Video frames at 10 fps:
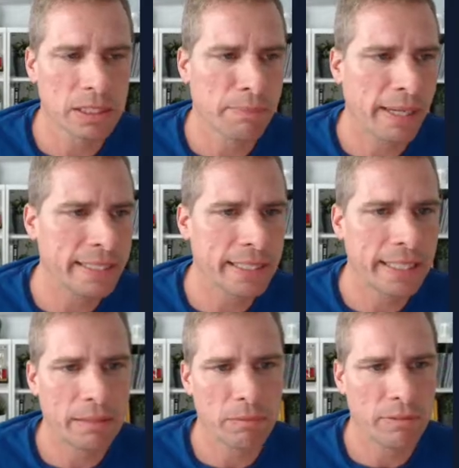baked
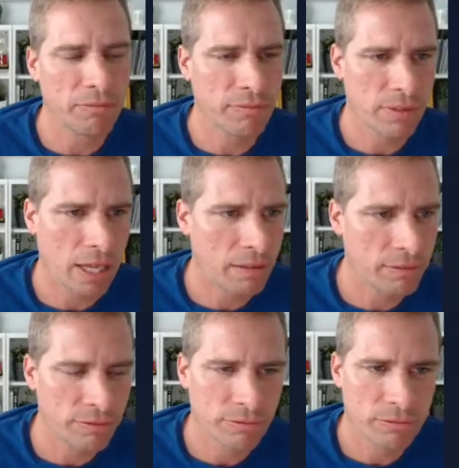in. We've thought
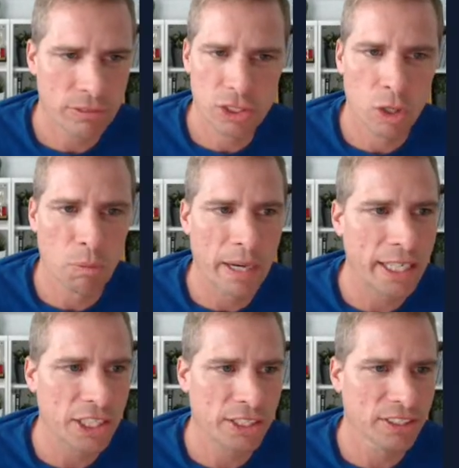of so
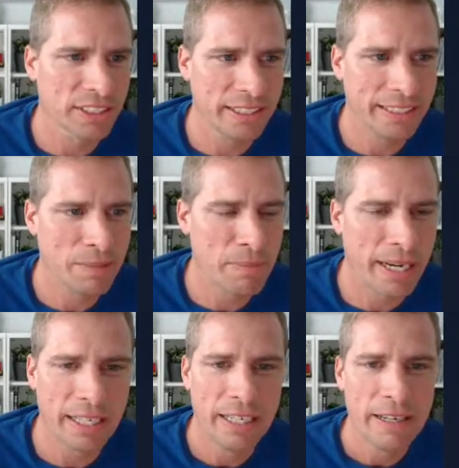much, you'll see in a minute.